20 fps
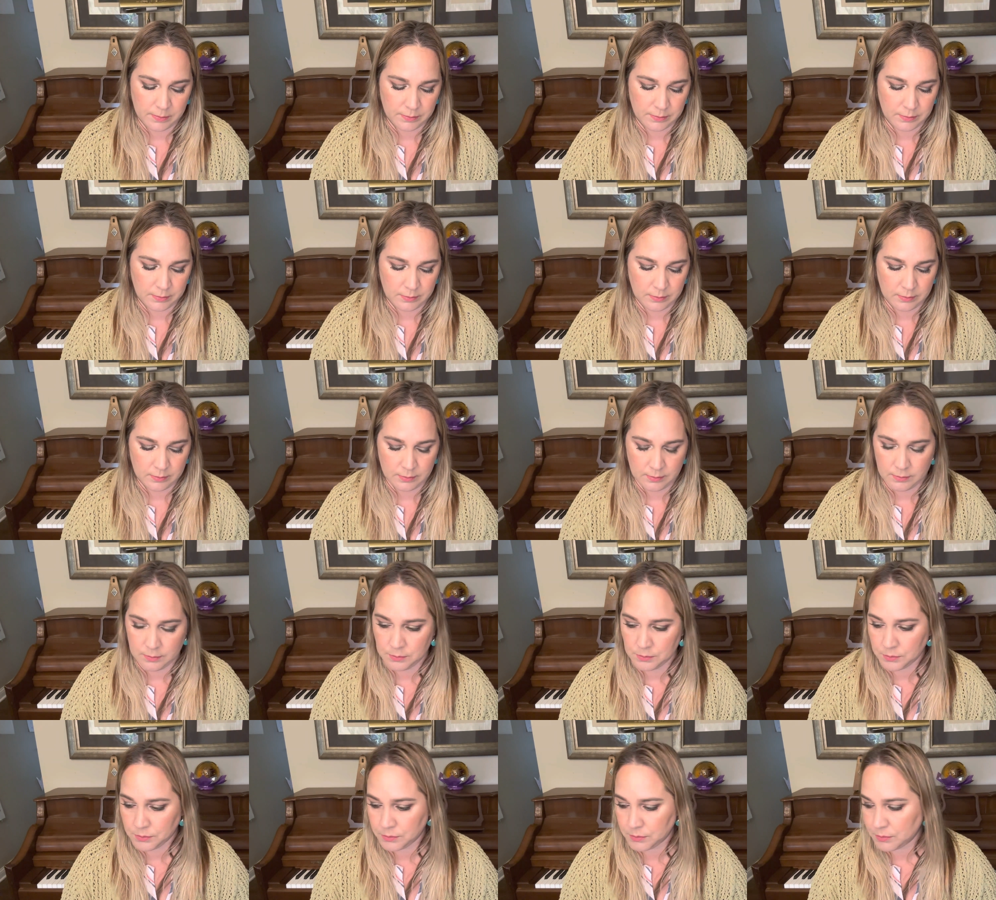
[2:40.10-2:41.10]

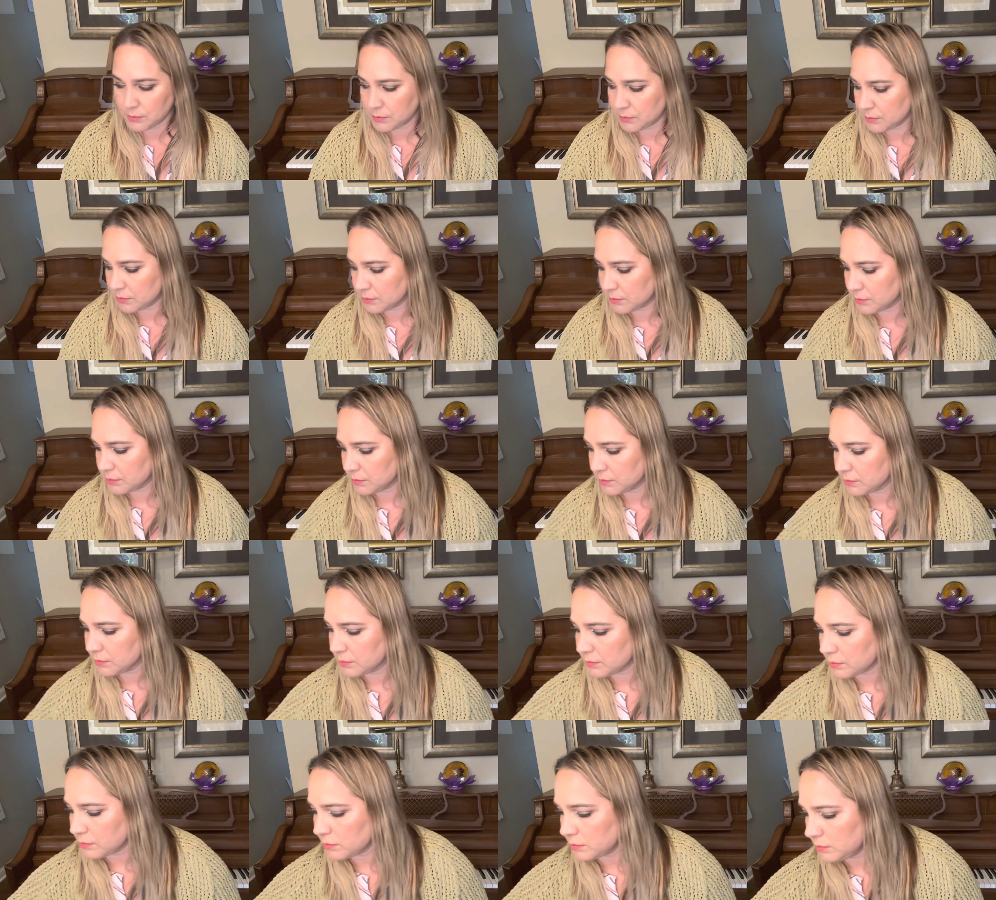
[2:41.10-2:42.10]

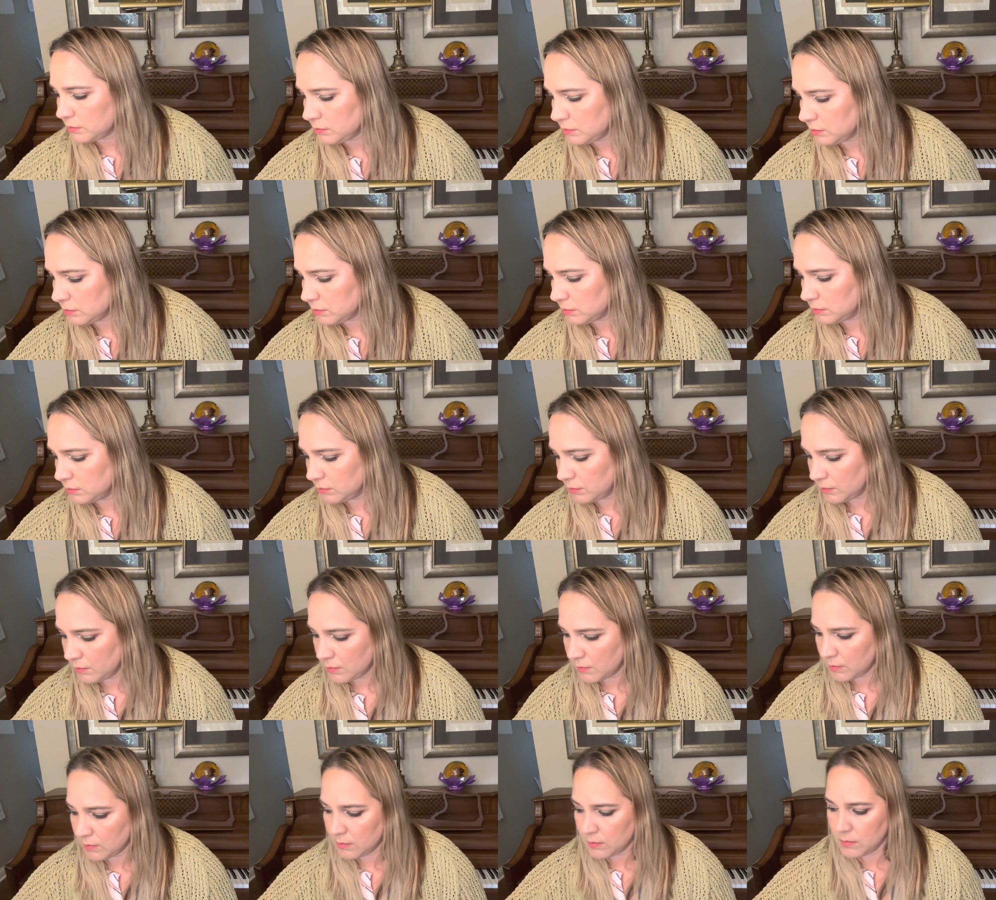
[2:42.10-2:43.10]

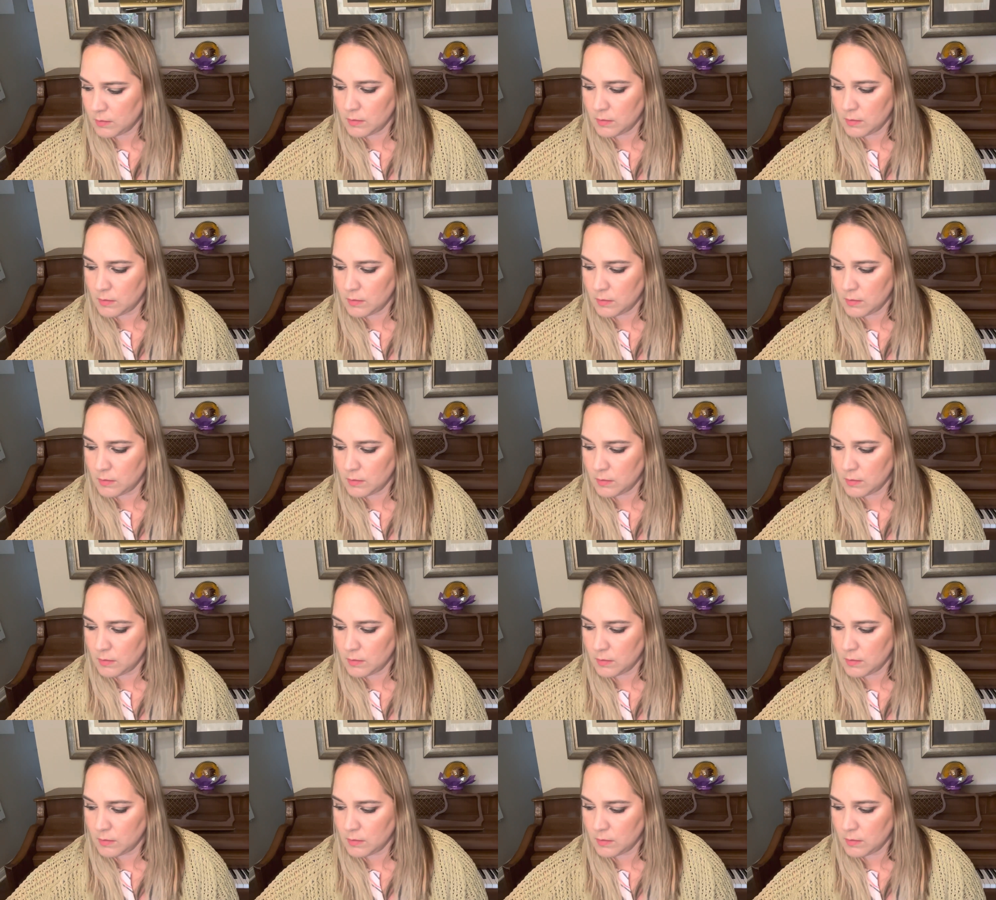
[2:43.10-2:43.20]
Nothing is said.